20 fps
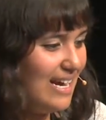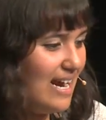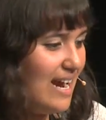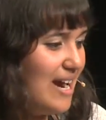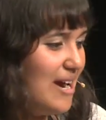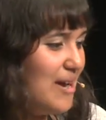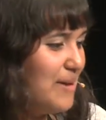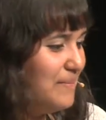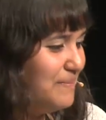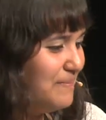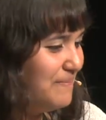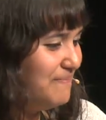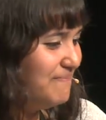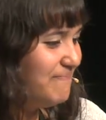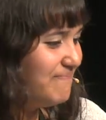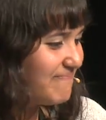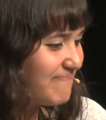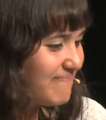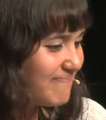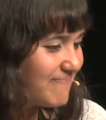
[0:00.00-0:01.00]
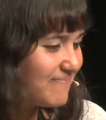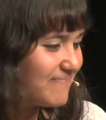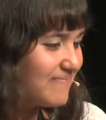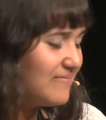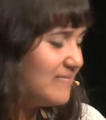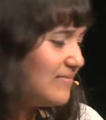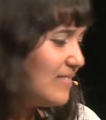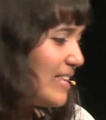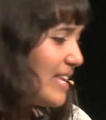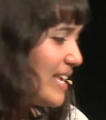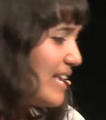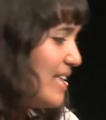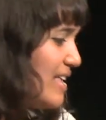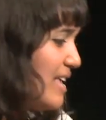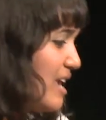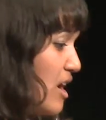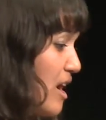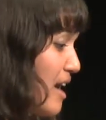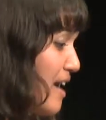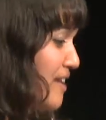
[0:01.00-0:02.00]
Um,
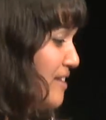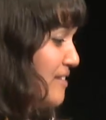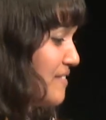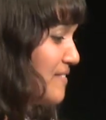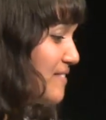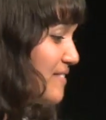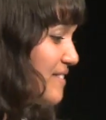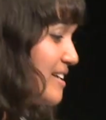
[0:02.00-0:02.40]
and